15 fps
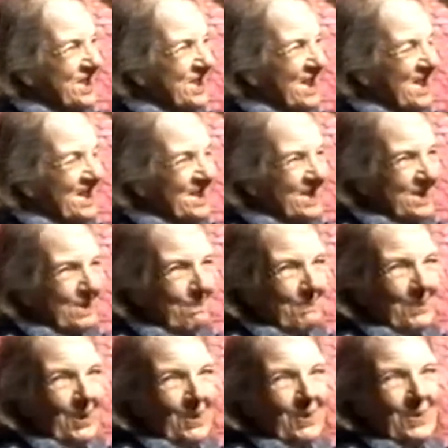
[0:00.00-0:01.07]
stands up
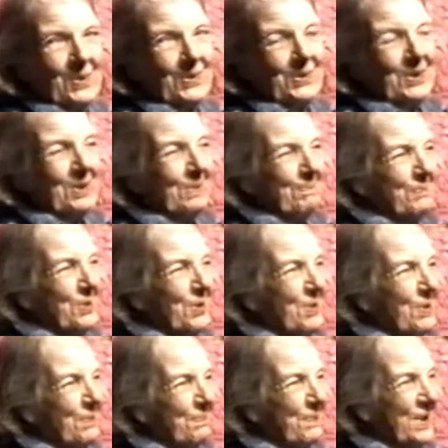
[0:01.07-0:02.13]
there on the
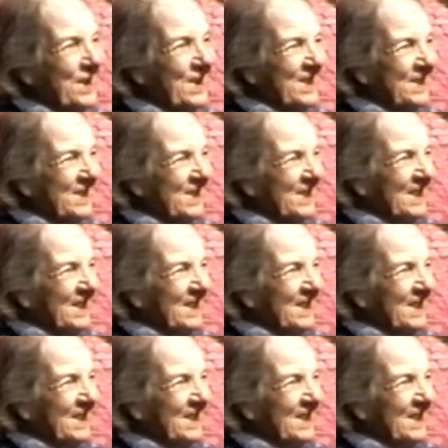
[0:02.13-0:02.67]
pulpit.